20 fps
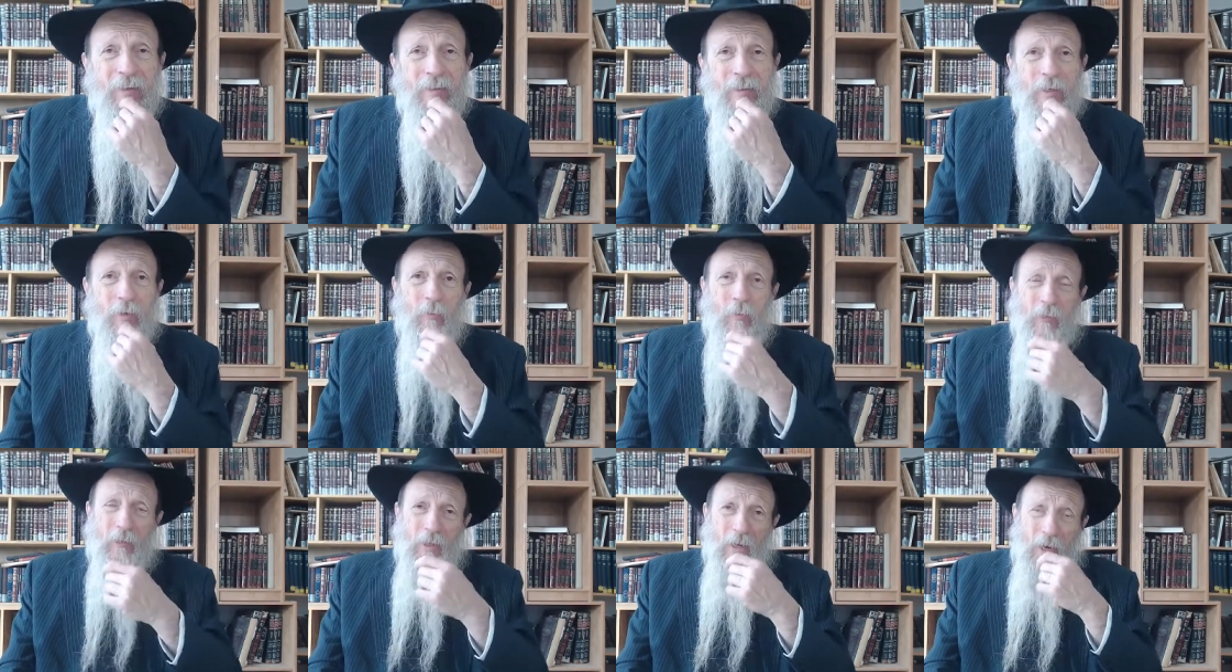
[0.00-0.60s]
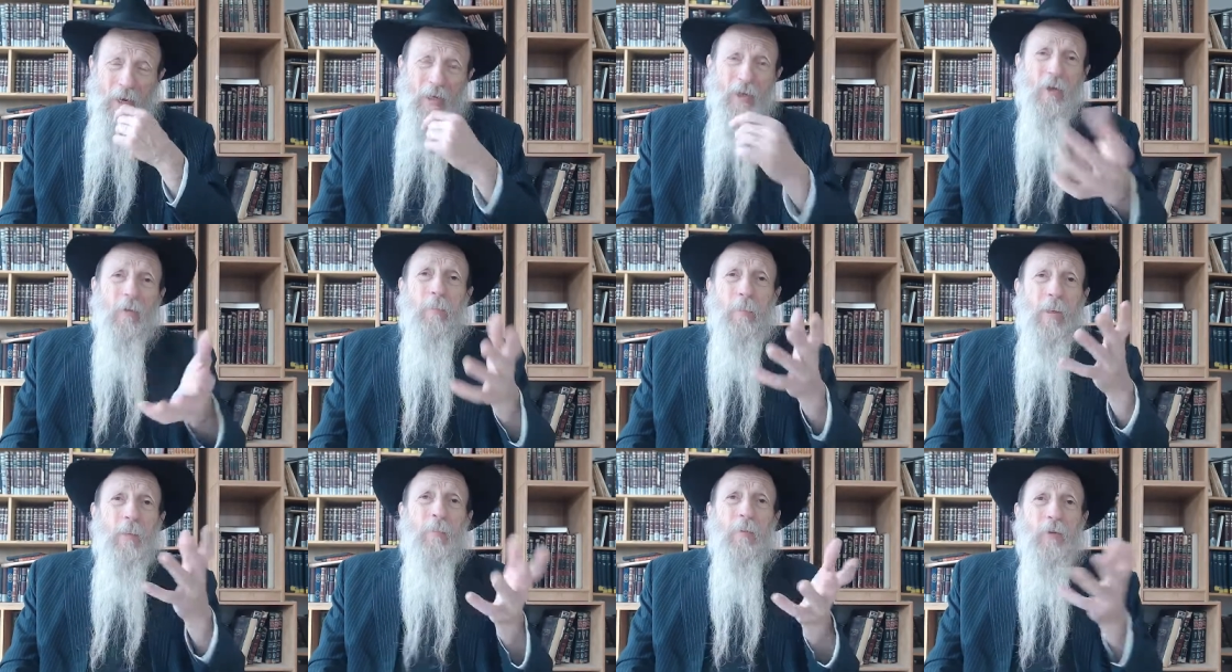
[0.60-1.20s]
They, they hired
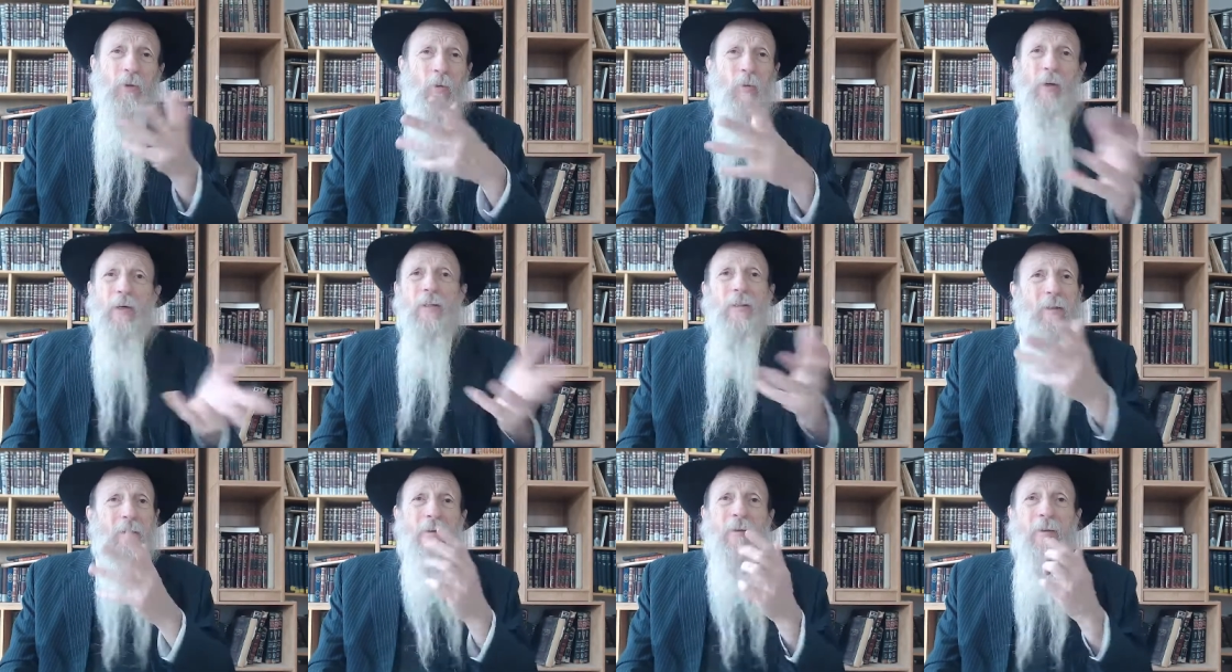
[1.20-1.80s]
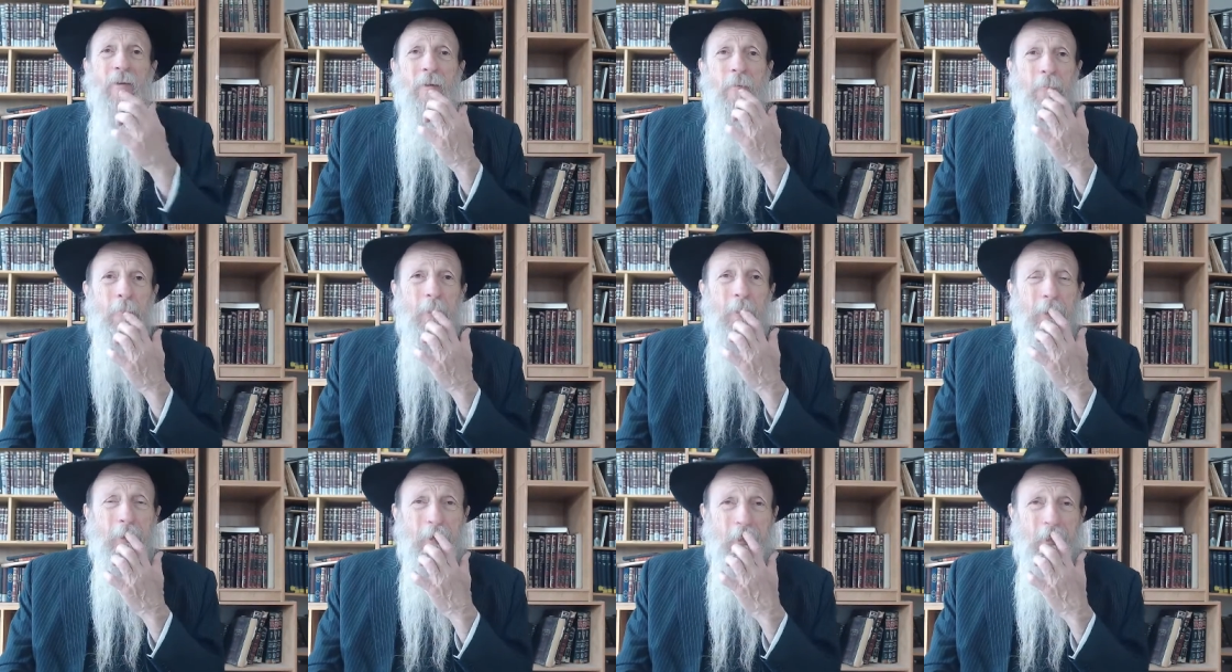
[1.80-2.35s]
people to write books.